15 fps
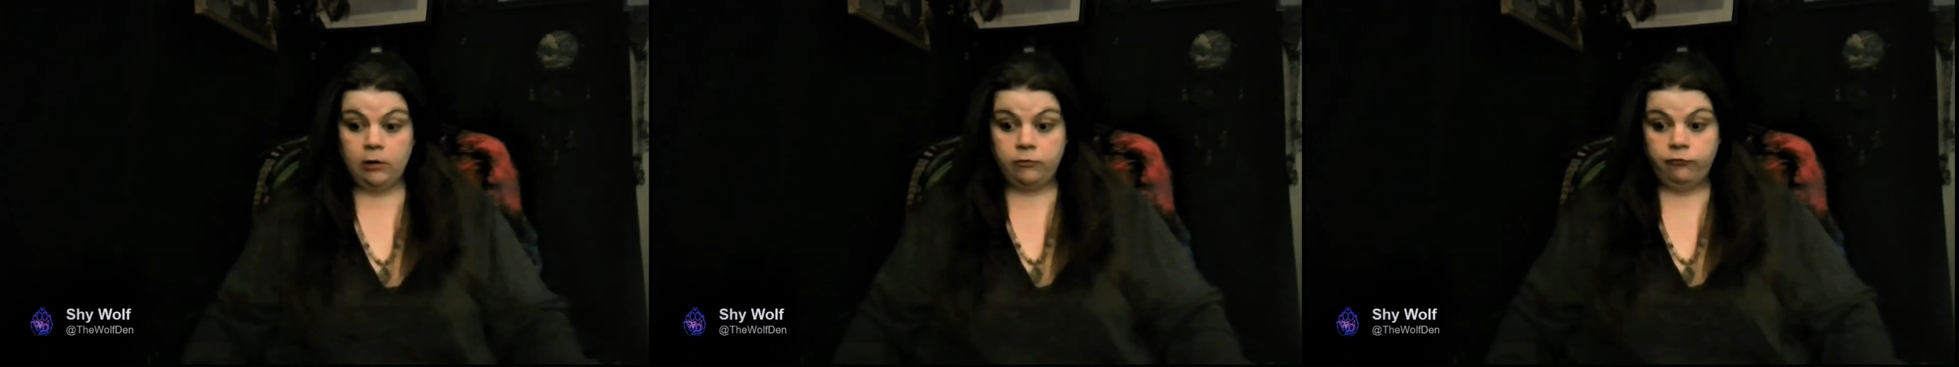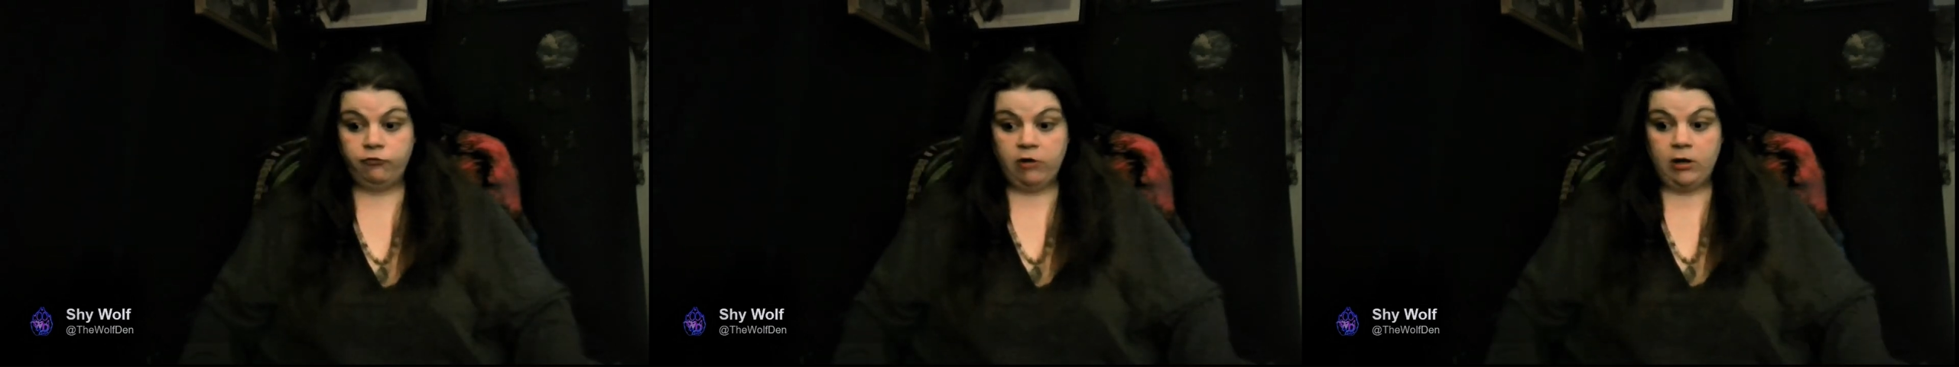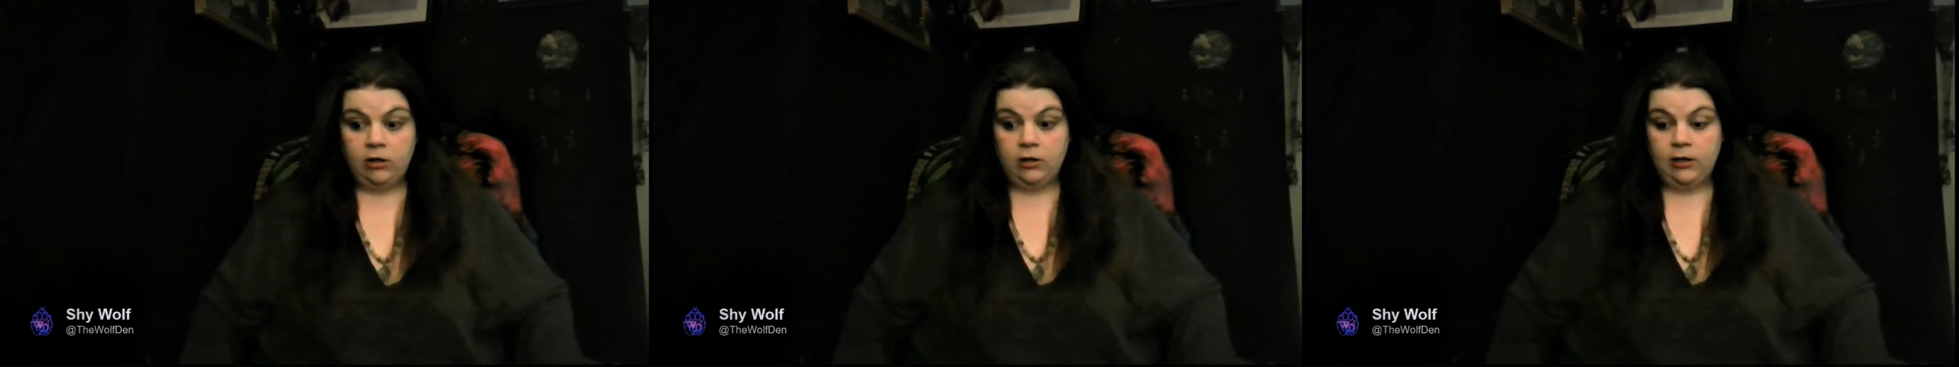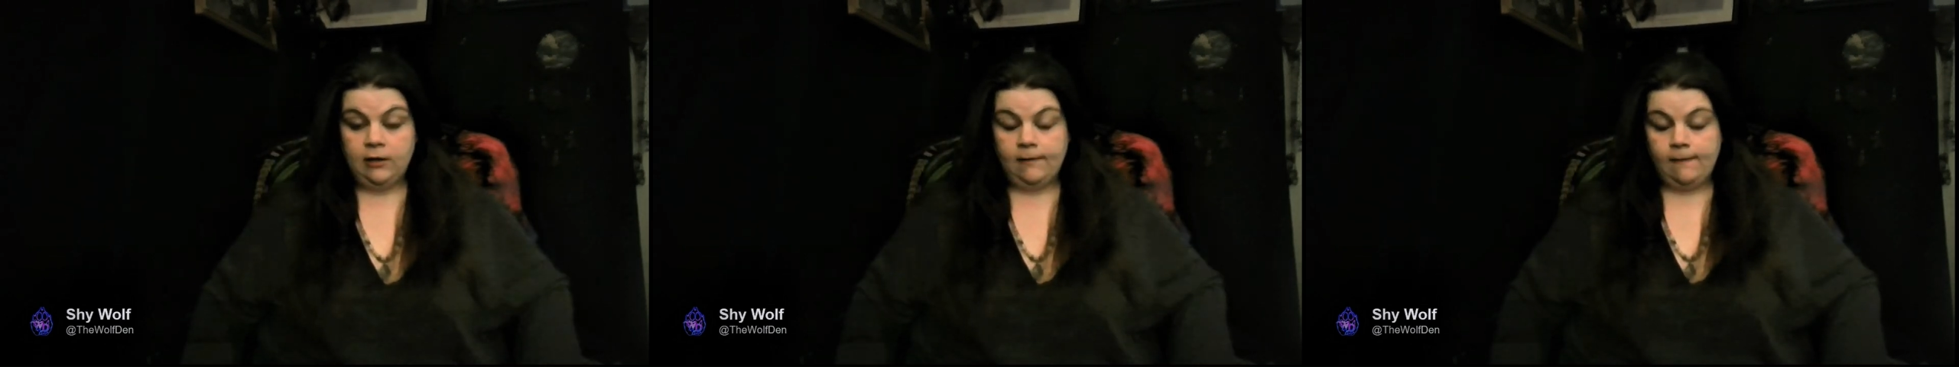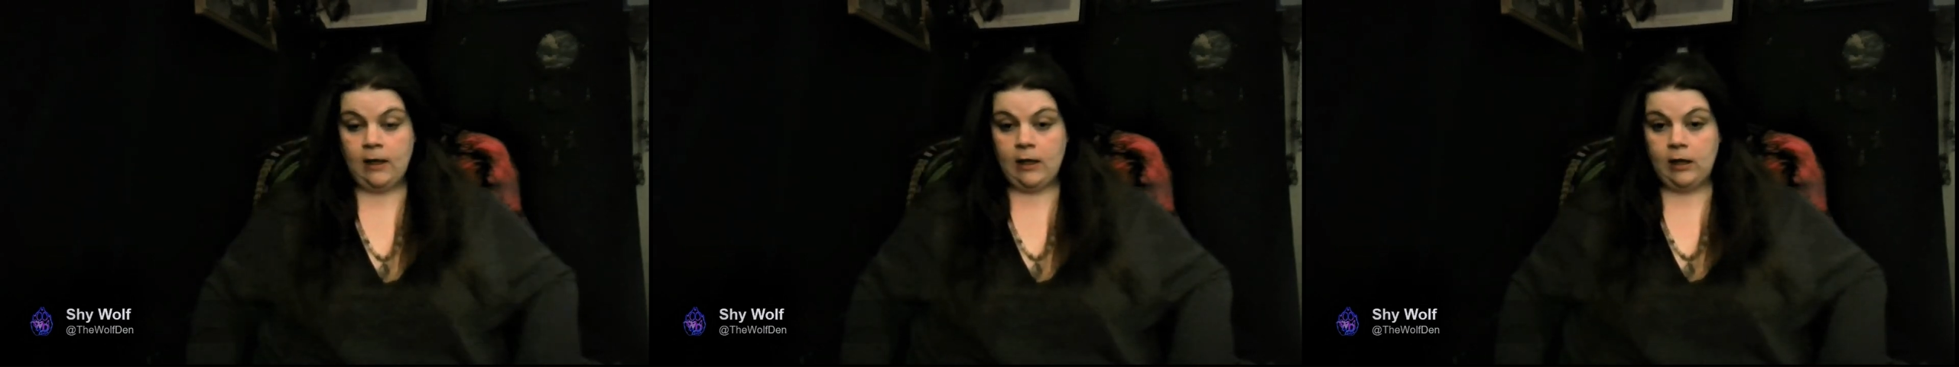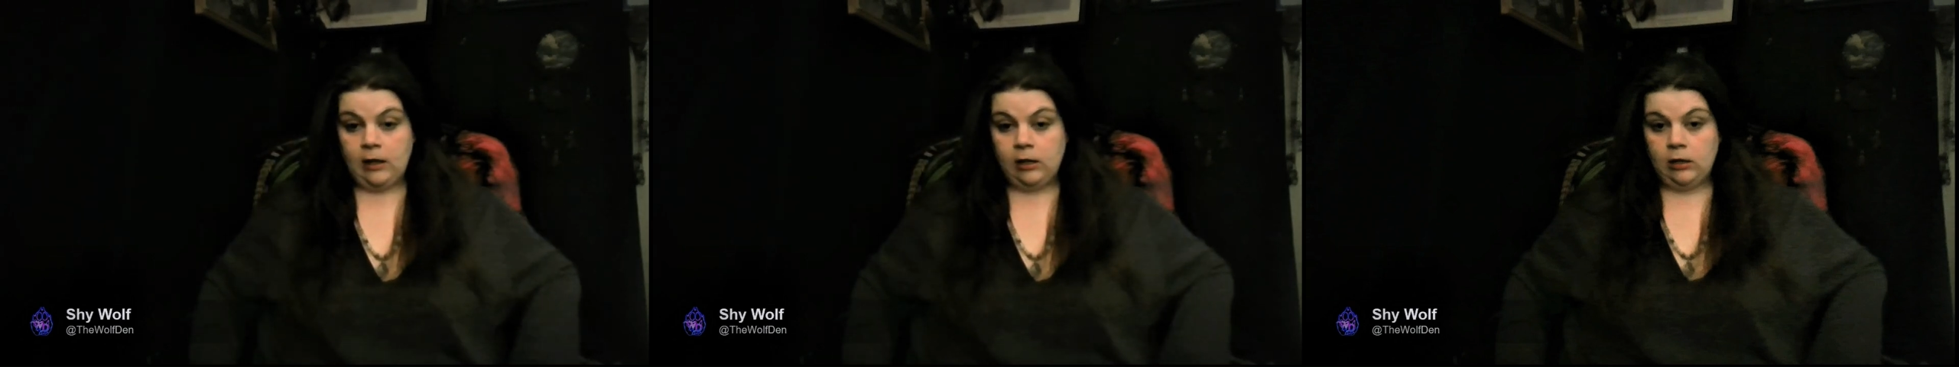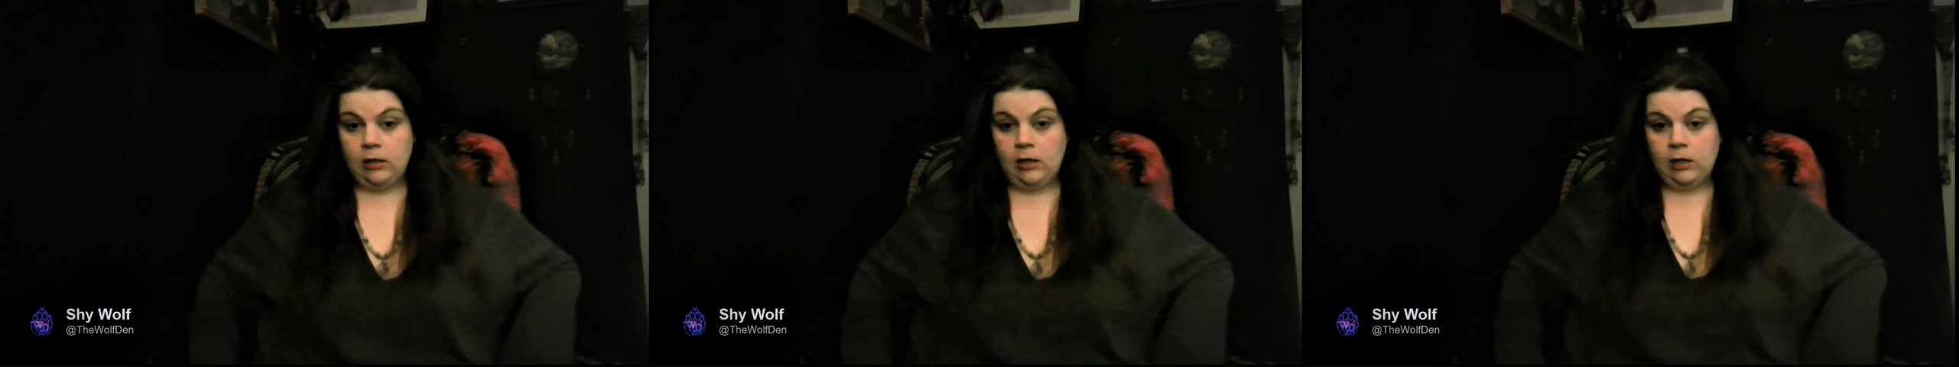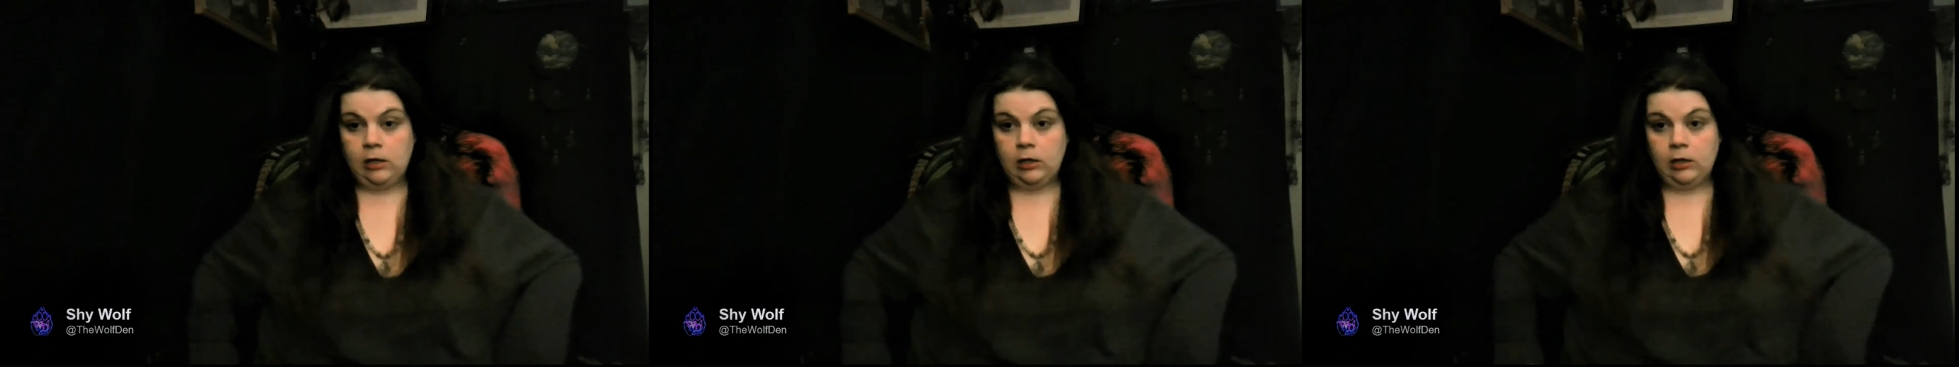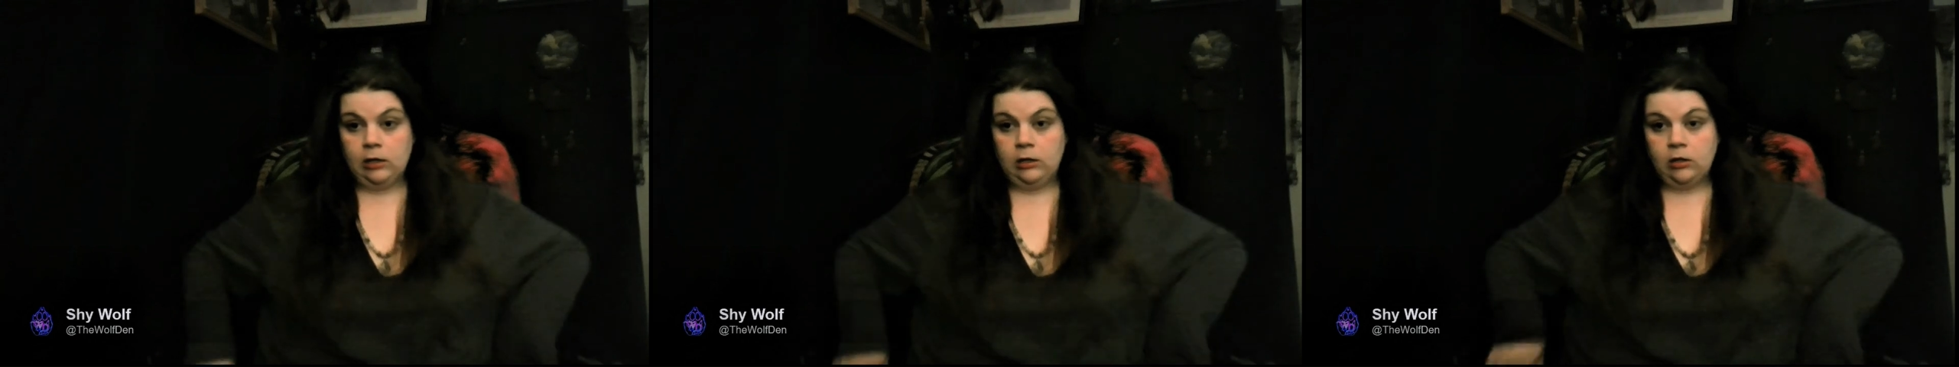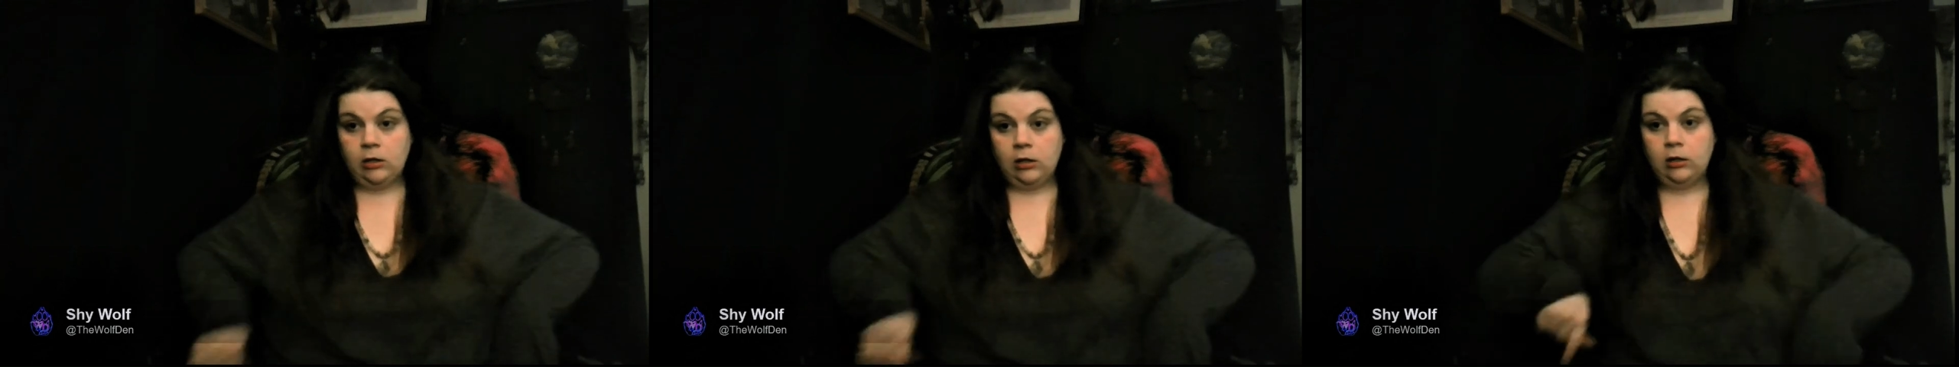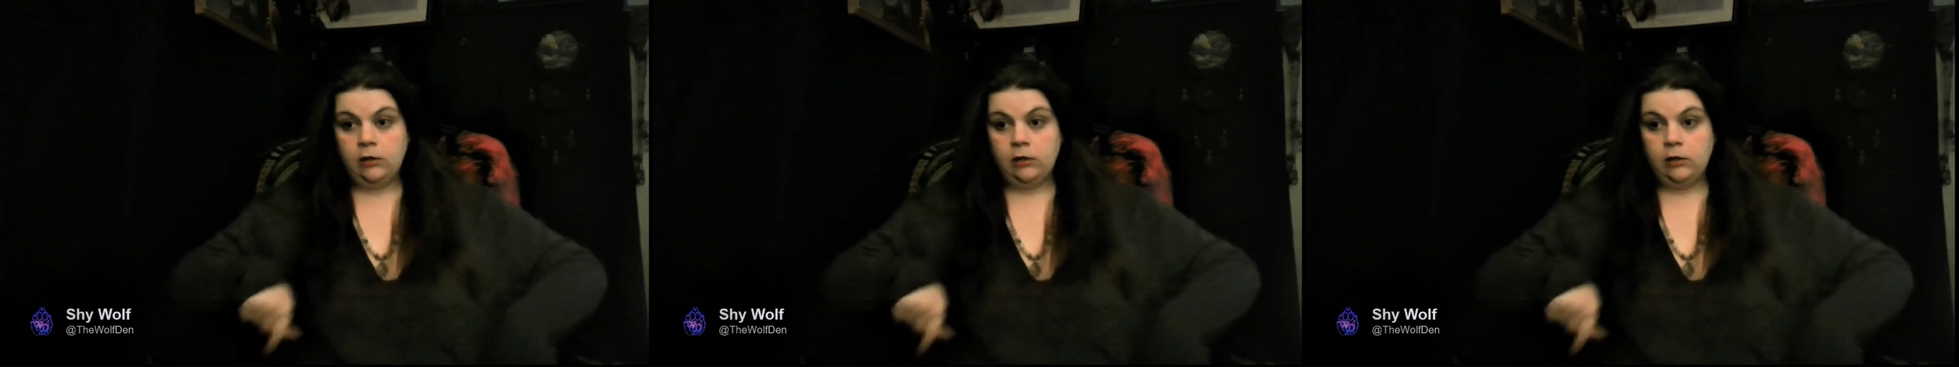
trying to get that editing done,